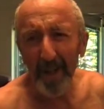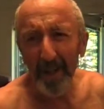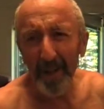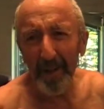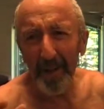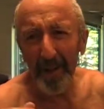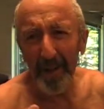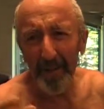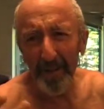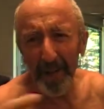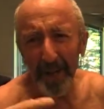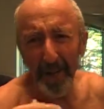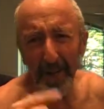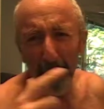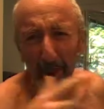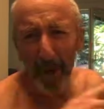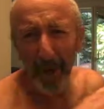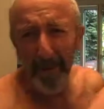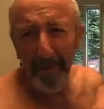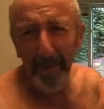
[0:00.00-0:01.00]
so I'm taking a
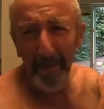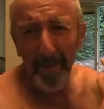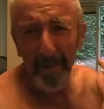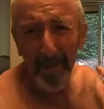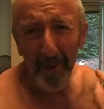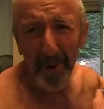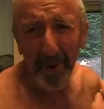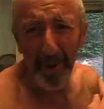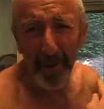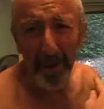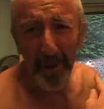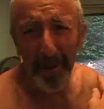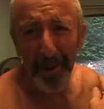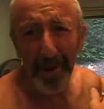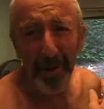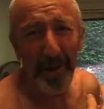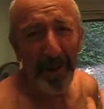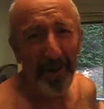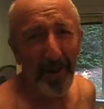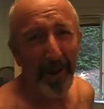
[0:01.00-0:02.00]
break from watching
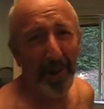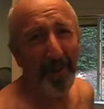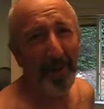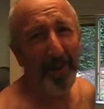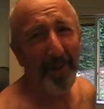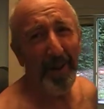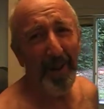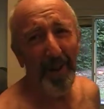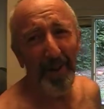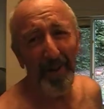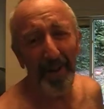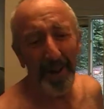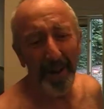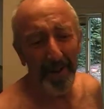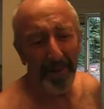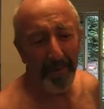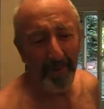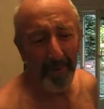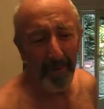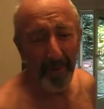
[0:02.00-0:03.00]
movies. I just finished
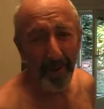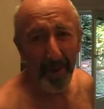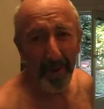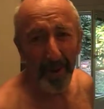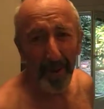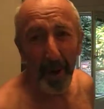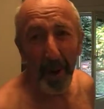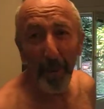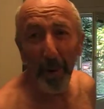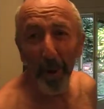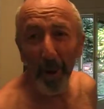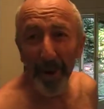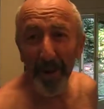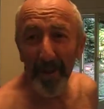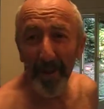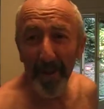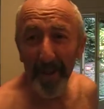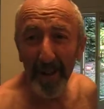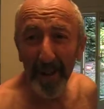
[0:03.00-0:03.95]
um, Tom Horn